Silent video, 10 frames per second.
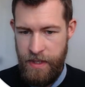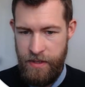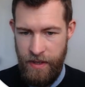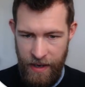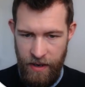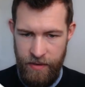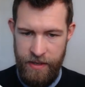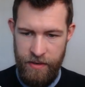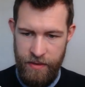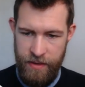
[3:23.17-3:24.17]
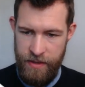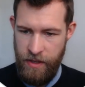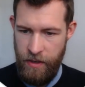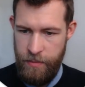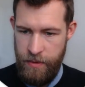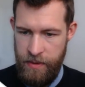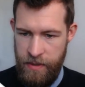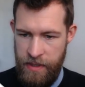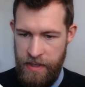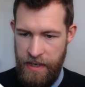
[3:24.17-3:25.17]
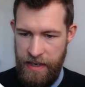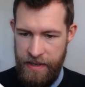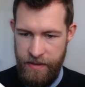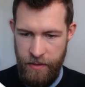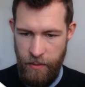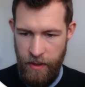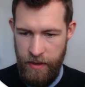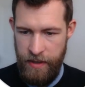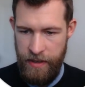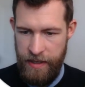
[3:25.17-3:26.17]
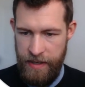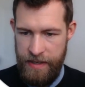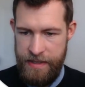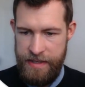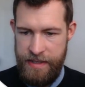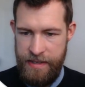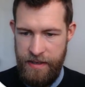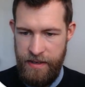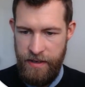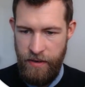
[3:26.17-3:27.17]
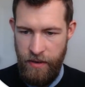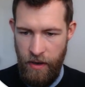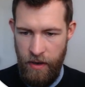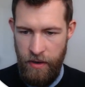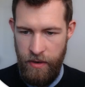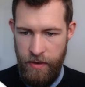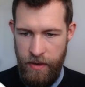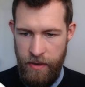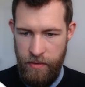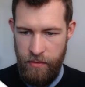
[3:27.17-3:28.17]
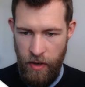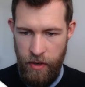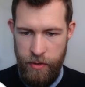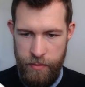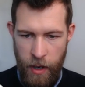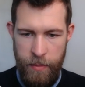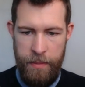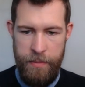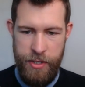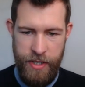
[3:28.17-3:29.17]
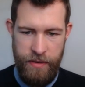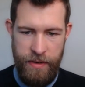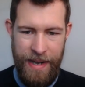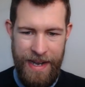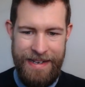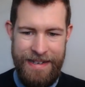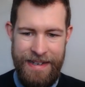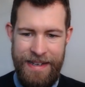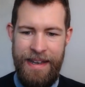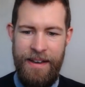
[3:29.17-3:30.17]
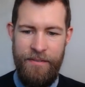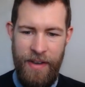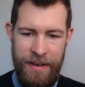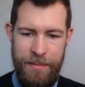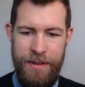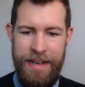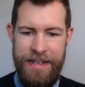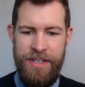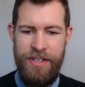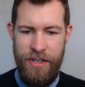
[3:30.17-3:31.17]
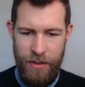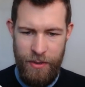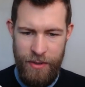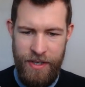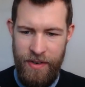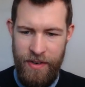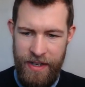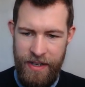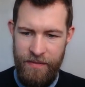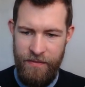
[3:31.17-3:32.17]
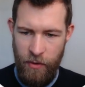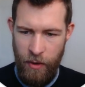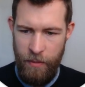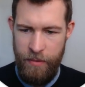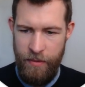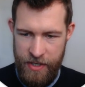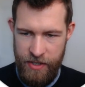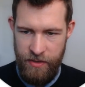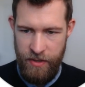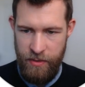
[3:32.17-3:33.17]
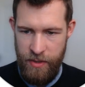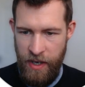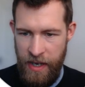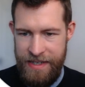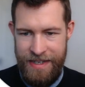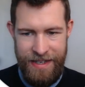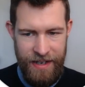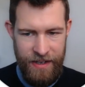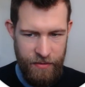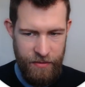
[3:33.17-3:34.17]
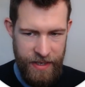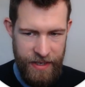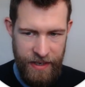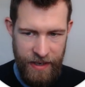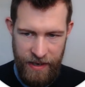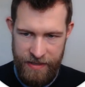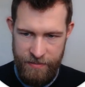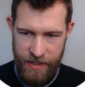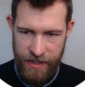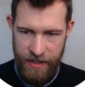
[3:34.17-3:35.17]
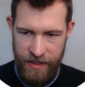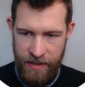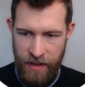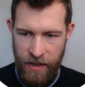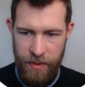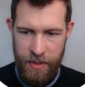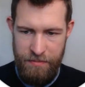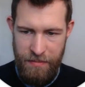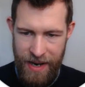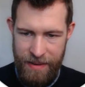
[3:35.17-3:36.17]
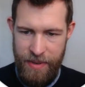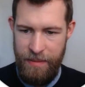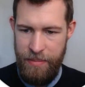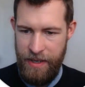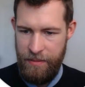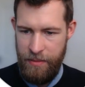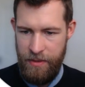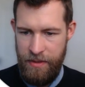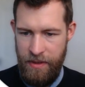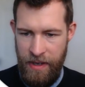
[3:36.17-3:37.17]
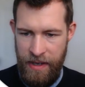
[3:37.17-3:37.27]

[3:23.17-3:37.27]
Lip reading: So they are included in the scope. The other one is non-road mobile machinery made available exclusively for professional use. So there's kind of three items here which might be applicable